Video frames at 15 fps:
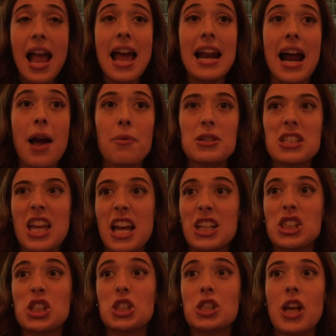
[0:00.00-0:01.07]
And I was like
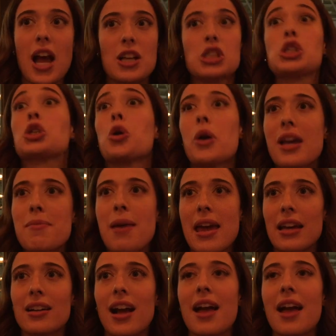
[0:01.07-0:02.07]
screaming.